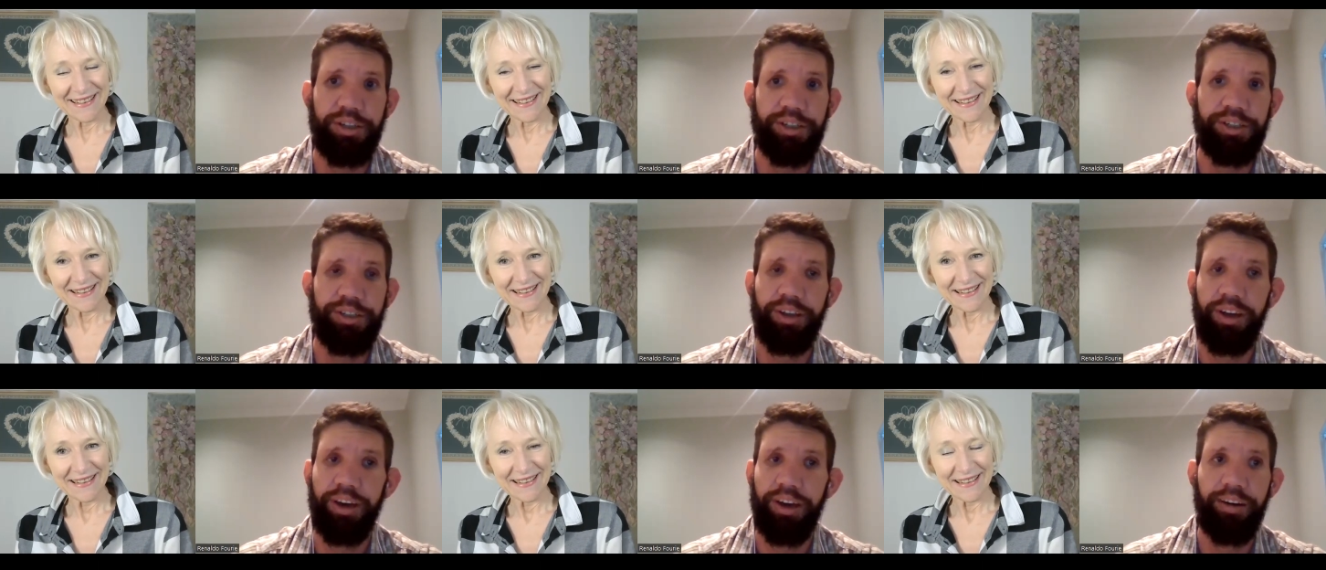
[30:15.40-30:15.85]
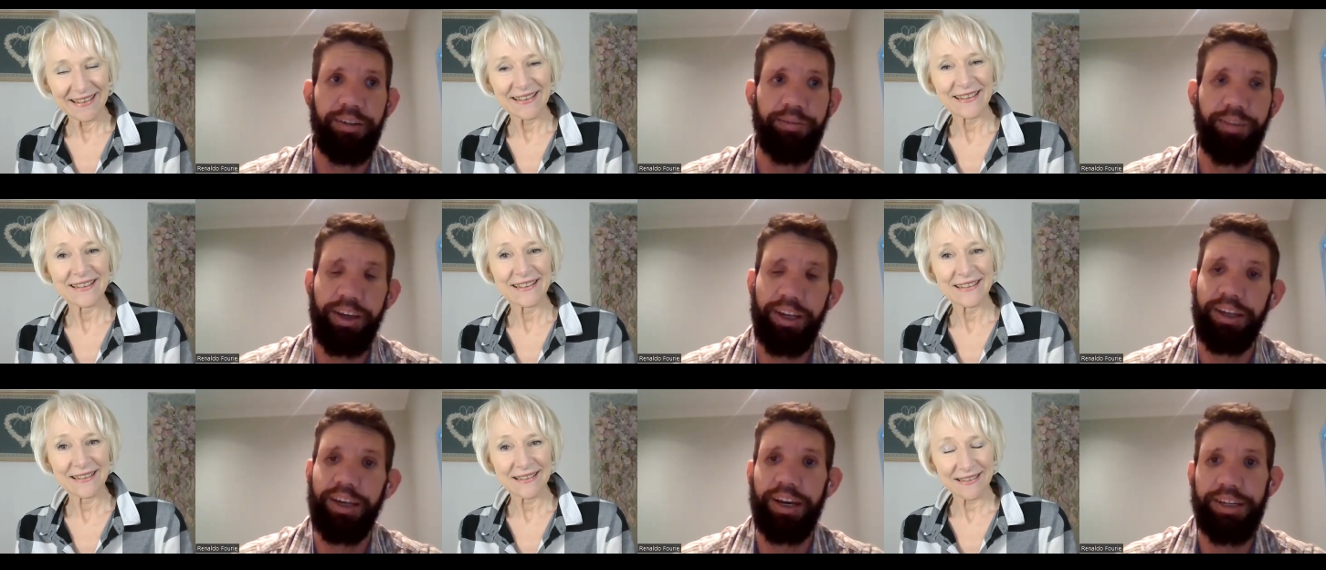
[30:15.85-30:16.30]
Speaker 1: just
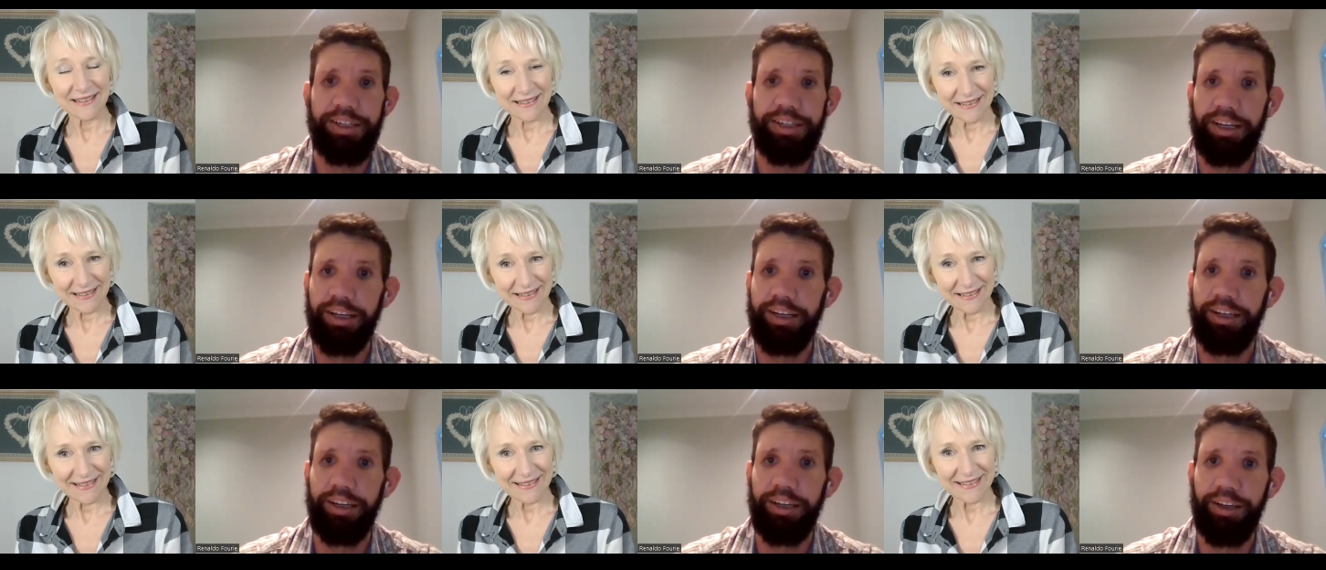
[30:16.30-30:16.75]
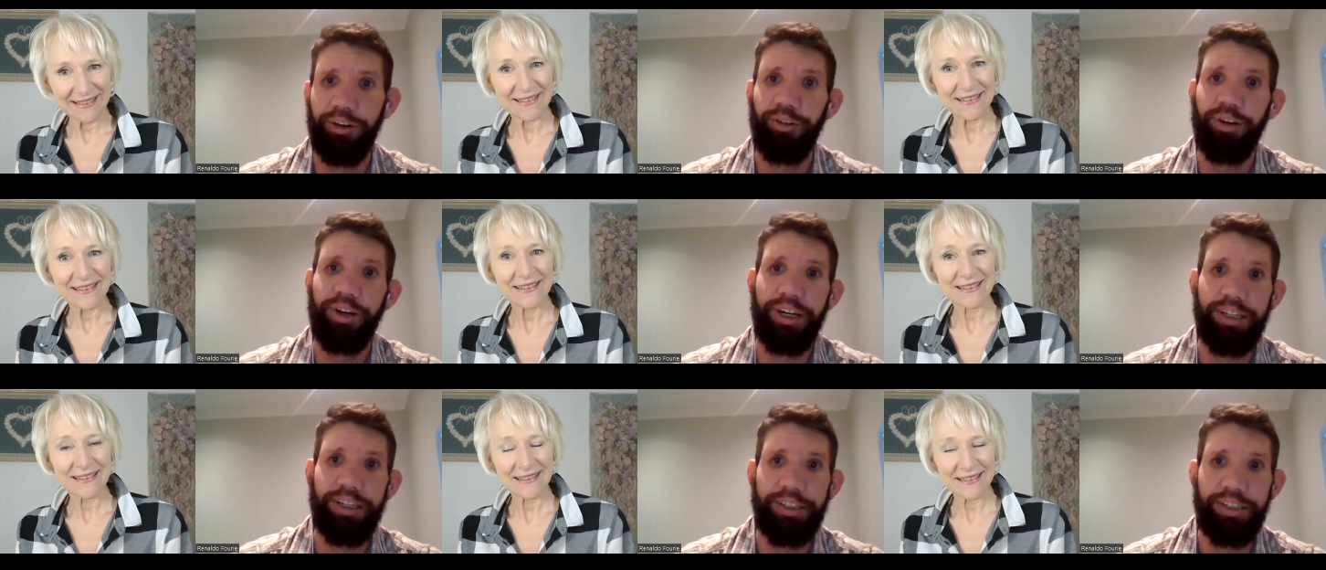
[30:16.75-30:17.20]
fantastically
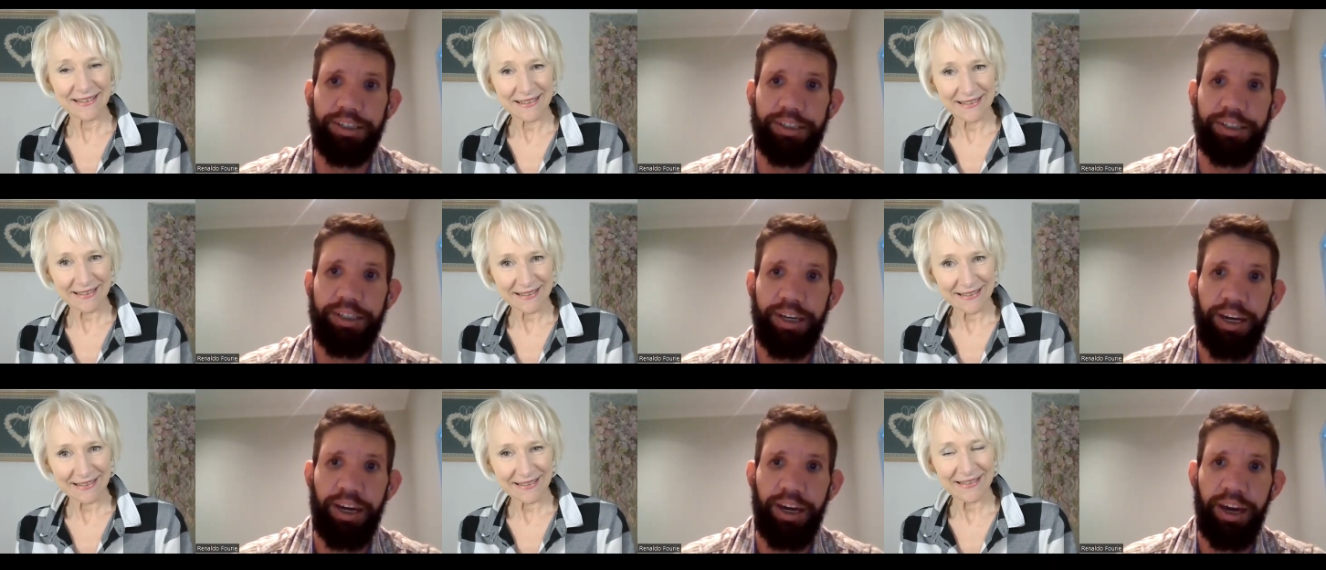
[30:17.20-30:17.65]
located.